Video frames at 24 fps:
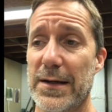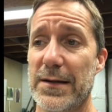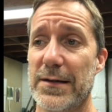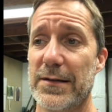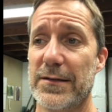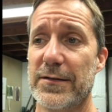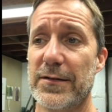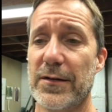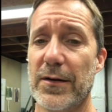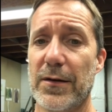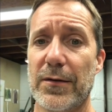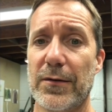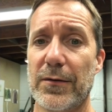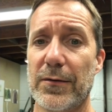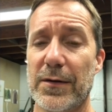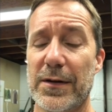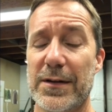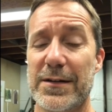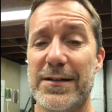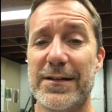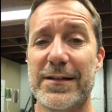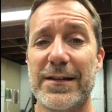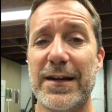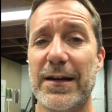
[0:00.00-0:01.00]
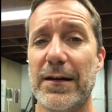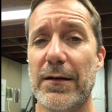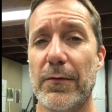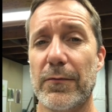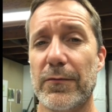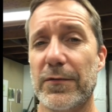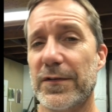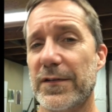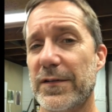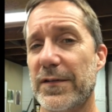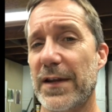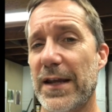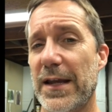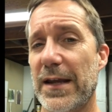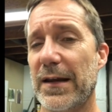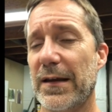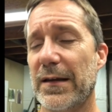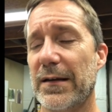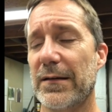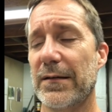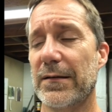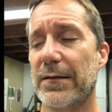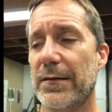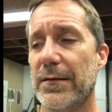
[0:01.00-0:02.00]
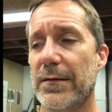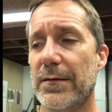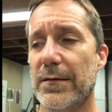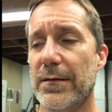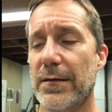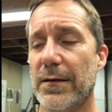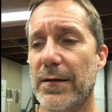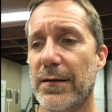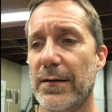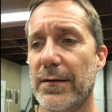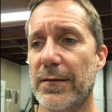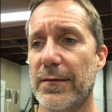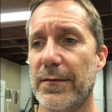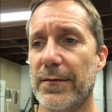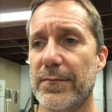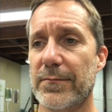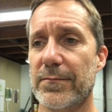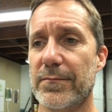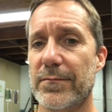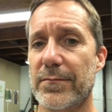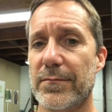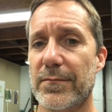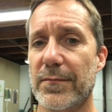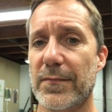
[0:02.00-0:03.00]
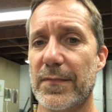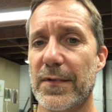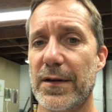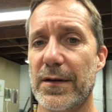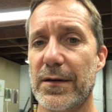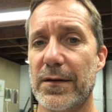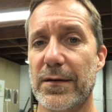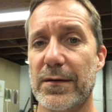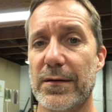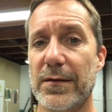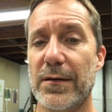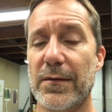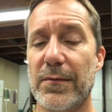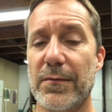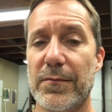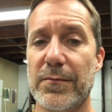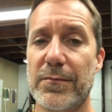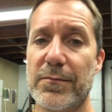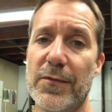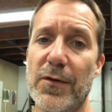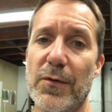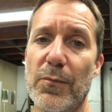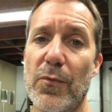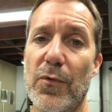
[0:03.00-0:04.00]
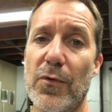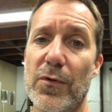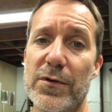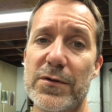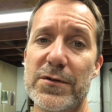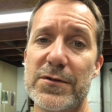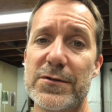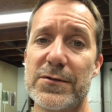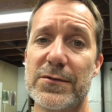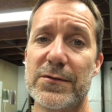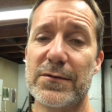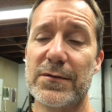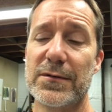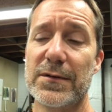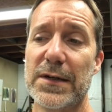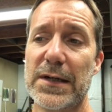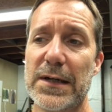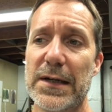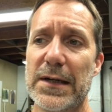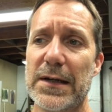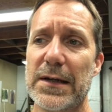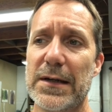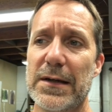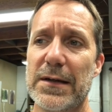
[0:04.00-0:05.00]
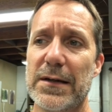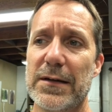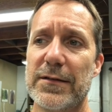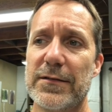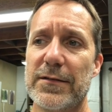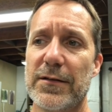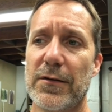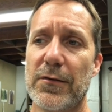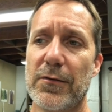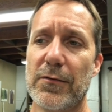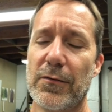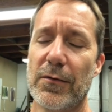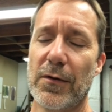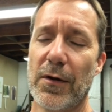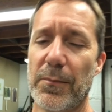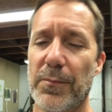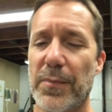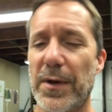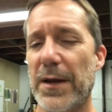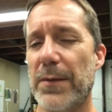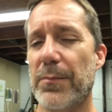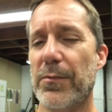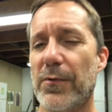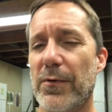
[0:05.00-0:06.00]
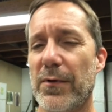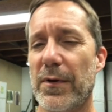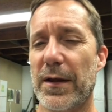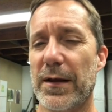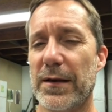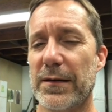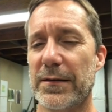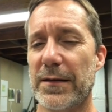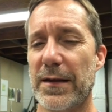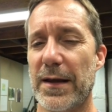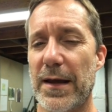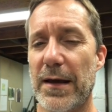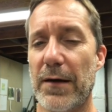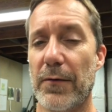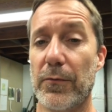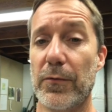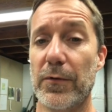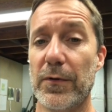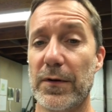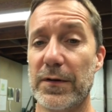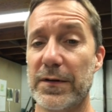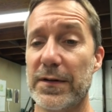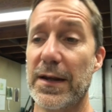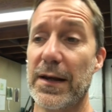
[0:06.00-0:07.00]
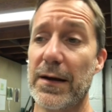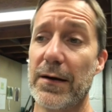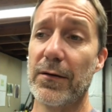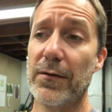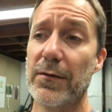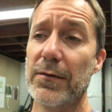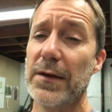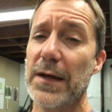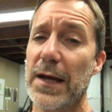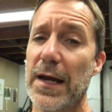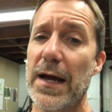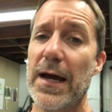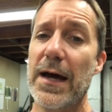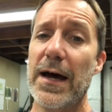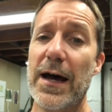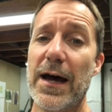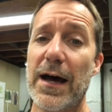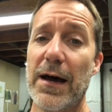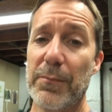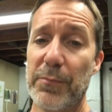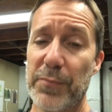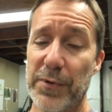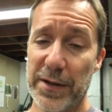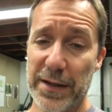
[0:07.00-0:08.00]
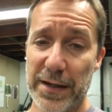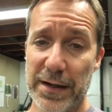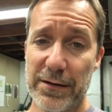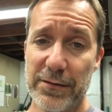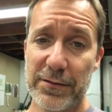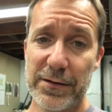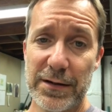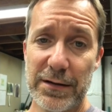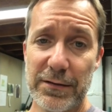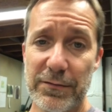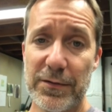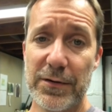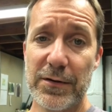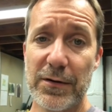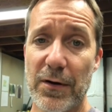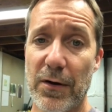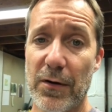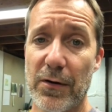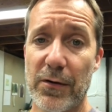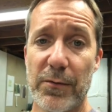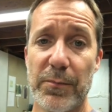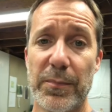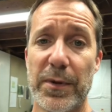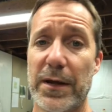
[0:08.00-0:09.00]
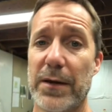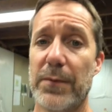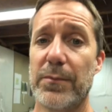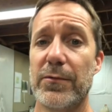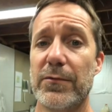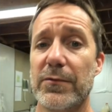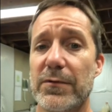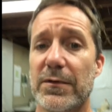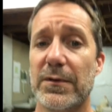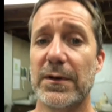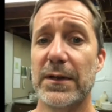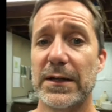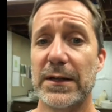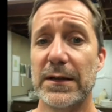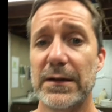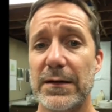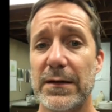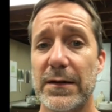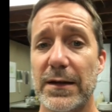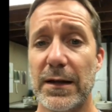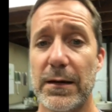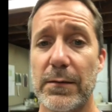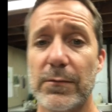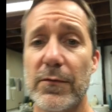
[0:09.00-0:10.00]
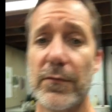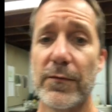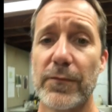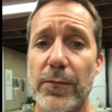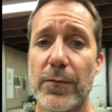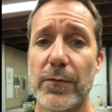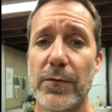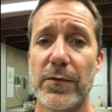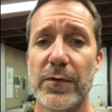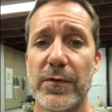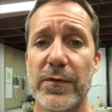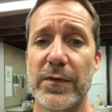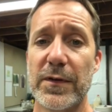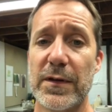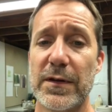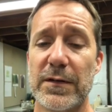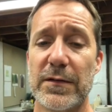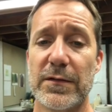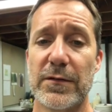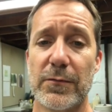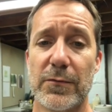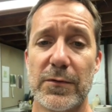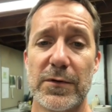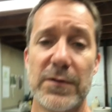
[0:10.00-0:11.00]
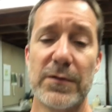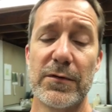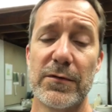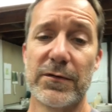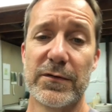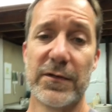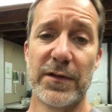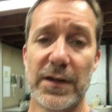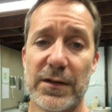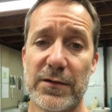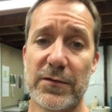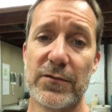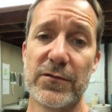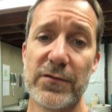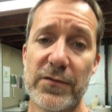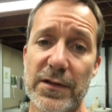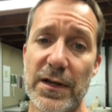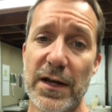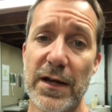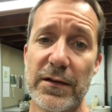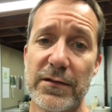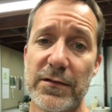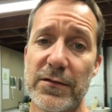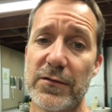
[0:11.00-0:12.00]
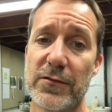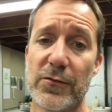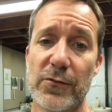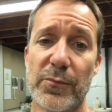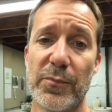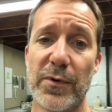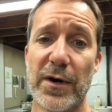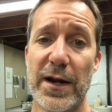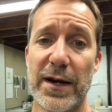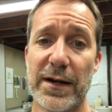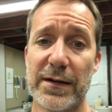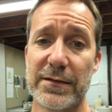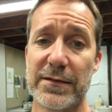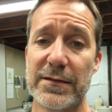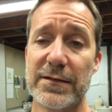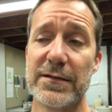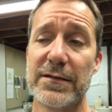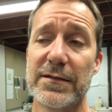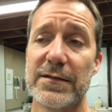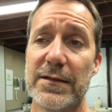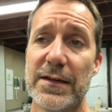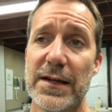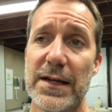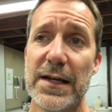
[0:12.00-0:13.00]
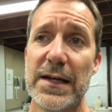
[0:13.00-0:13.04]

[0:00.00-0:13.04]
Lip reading: So it just can't withstand the moisture. So a paper like that would. Now, I plan on giving you all the paper you need, even for the things that we do as exercises or practice,